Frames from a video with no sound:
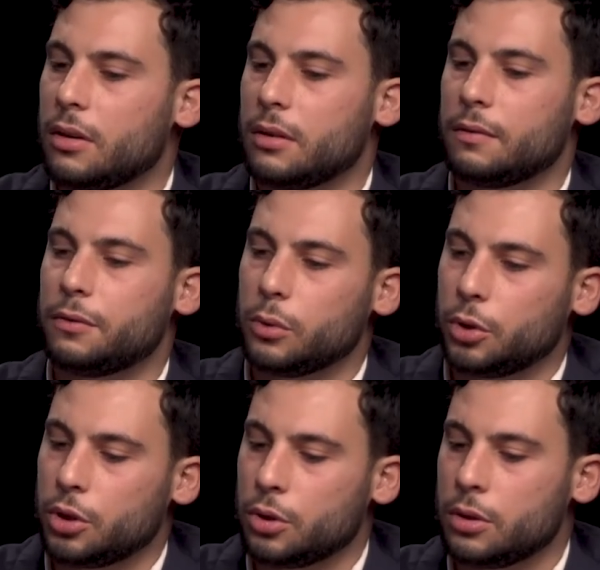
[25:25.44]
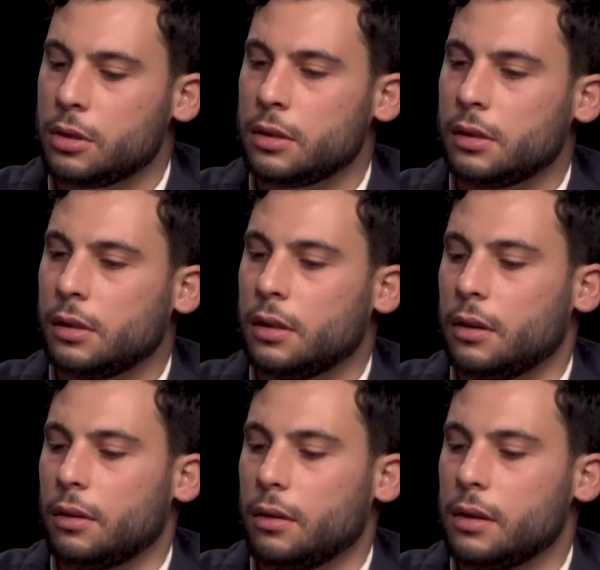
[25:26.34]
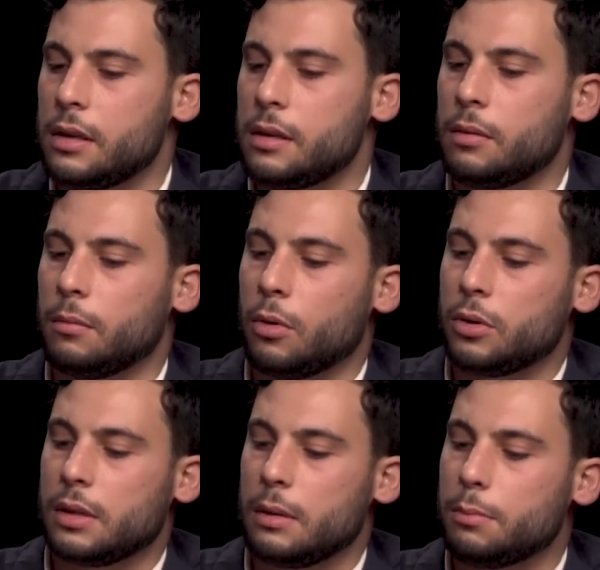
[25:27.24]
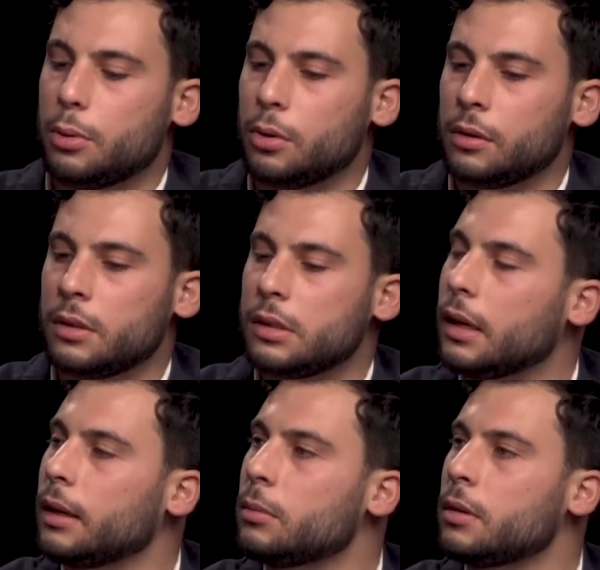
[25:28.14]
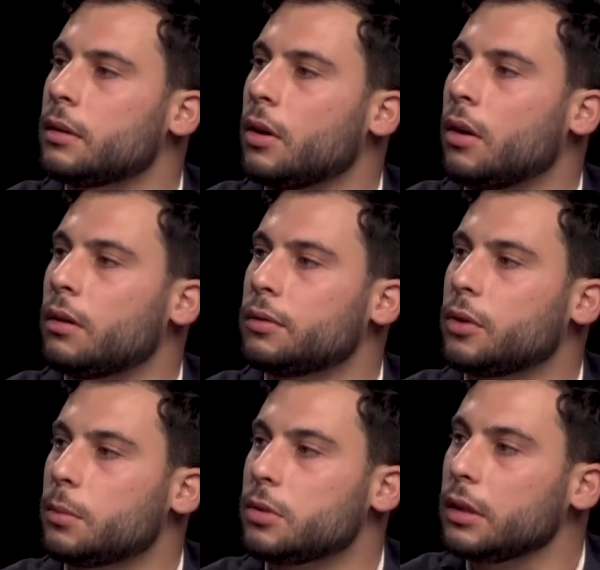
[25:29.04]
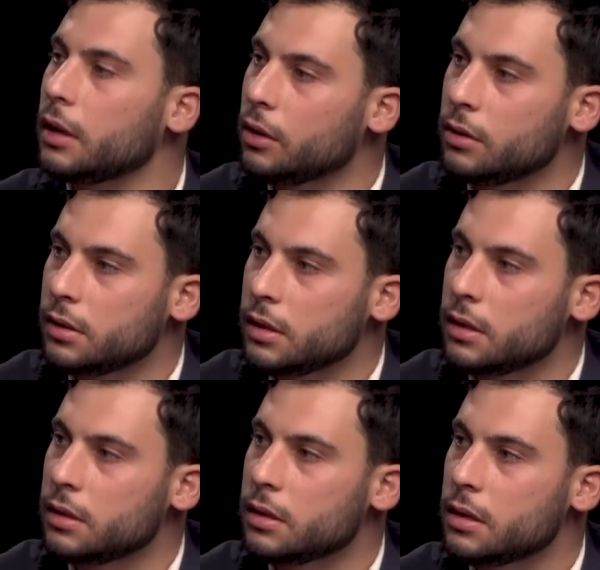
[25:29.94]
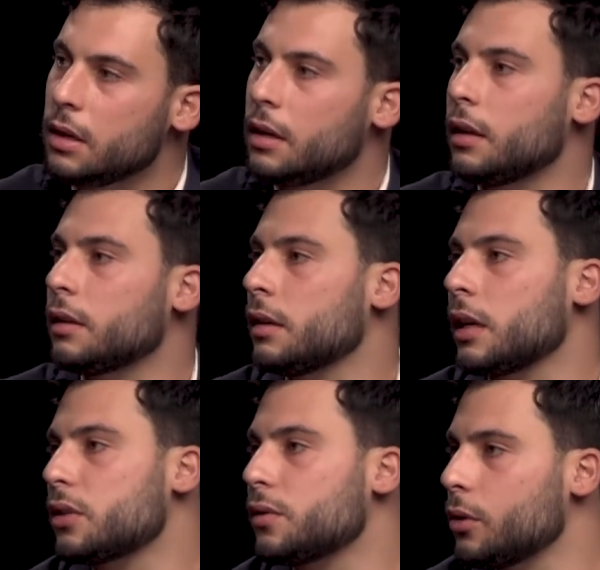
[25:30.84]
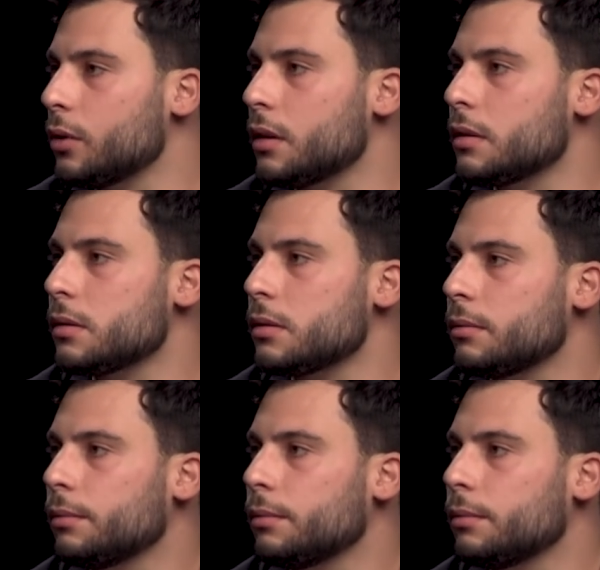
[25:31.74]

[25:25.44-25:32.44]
are for sure the most important segment of cryptocurrencies in the next few years.